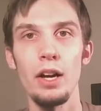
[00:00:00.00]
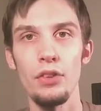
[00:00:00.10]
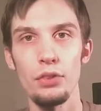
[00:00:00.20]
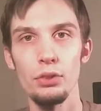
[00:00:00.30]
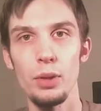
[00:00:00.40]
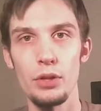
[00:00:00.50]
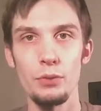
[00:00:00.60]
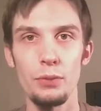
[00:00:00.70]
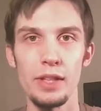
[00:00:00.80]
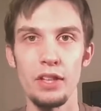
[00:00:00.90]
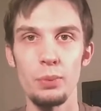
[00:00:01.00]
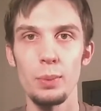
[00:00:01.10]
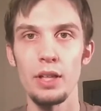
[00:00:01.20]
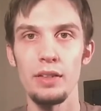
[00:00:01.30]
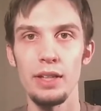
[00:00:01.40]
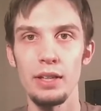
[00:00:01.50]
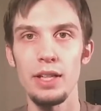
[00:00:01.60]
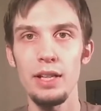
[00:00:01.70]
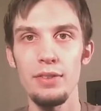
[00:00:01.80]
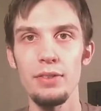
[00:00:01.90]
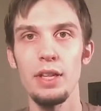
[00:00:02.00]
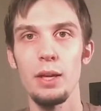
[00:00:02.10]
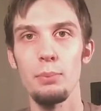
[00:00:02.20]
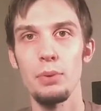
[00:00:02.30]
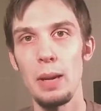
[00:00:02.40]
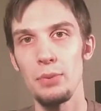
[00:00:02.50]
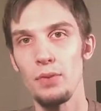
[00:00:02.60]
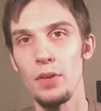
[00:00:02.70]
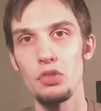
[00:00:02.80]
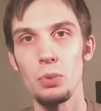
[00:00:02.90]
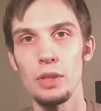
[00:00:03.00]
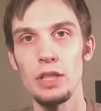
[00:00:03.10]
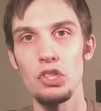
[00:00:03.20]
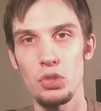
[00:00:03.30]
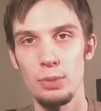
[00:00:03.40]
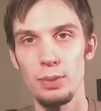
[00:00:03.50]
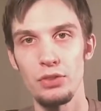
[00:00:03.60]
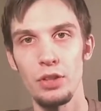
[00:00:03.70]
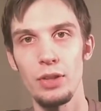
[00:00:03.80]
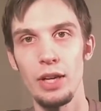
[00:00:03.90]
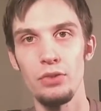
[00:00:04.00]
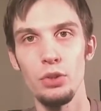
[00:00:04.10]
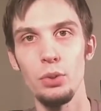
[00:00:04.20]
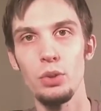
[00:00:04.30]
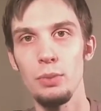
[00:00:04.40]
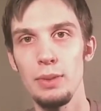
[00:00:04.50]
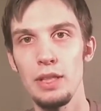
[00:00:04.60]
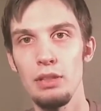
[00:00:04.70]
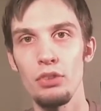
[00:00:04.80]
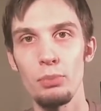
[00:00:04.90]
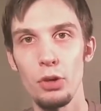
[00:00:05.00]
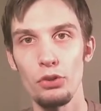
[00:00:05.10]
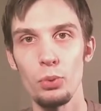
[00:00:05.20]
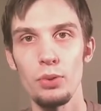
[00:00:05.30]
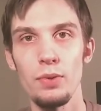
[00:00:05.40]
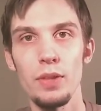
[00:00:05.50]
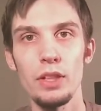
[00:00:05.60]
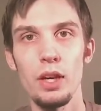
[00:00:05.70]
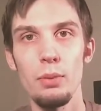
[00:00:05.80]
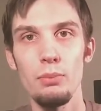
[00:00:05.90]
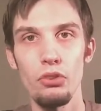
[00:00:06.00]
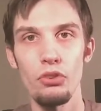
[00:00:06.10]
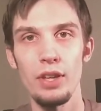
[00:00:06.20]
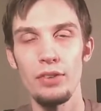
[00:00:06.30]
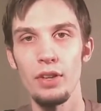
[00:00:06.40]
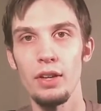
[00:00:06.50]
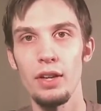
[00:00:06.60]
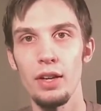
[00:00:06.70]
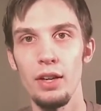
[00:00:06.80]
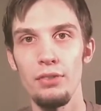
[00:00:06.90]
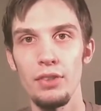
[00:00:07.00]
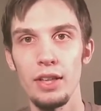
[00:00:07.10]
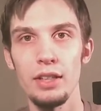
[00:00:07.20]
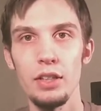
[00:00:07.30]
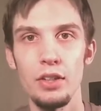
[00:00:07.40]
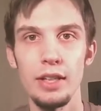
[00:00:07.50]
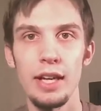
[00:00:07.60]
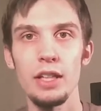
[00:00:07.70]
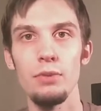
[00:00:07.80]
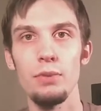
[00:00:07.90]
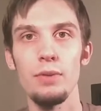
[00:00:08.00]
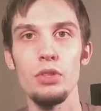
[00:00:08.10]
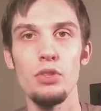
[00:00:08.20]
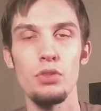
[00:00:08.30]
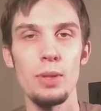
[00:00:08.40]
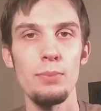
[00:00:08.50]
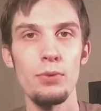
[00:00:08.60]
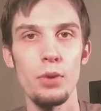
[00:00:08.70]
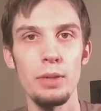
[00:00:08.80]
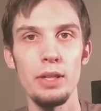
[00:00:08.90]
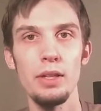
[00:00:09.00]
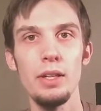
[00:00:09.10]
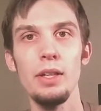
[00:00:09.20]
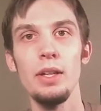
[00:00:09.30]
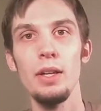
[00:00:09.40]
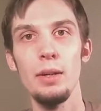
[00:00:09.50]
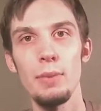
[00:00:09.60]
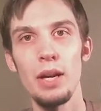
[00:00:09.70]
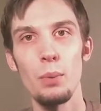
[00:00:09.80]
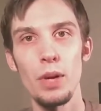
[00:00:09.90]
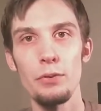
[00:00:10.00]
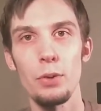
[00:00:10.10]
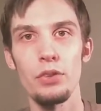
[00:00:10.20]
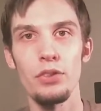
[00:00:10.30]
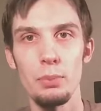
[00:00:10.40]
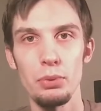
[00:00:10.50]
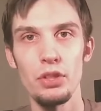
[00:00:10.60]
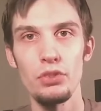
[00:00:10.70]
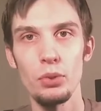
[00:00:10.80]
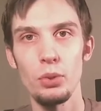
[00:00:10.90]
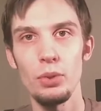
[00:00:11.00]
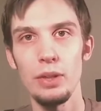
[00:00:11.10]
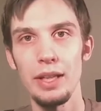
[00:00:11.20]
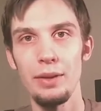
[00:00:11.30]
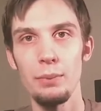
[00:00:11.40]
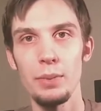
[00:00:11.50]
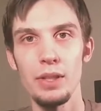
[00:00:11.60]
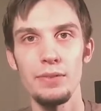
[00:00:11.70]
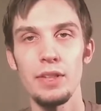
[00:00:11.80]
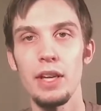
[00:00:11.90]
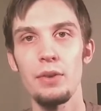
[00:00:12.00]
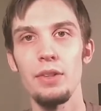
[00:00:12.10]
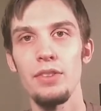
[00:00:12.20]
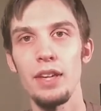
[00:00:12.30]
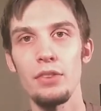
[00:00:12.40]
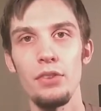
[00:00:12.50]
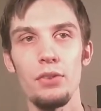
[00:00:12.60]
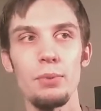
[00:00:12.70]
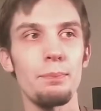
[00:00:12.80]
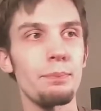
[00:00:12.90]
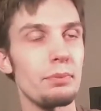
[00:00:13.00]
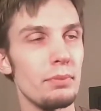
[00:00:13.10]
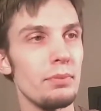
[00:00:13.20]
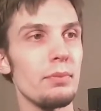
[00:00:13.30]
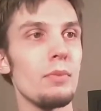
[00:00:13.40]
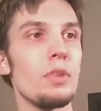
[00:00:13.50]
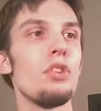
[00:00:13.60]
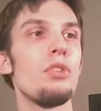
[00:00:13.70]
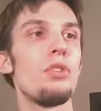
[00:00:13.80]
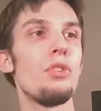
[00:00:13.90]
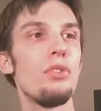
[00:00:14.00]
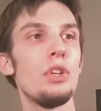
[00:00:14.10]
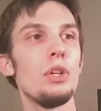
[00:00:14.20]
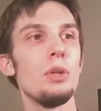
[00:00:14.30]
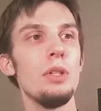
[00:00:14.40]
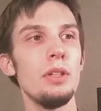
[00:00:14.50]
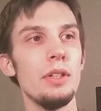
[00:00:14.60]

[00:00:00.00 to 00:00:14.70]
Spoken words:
also do other freelance work on the internet, and perhaps eventually streaming StarCraft 2 could be a small source of income, just as a secondary kind of revenue stream for me. My wife works in a preschool, and we live together in Texas. So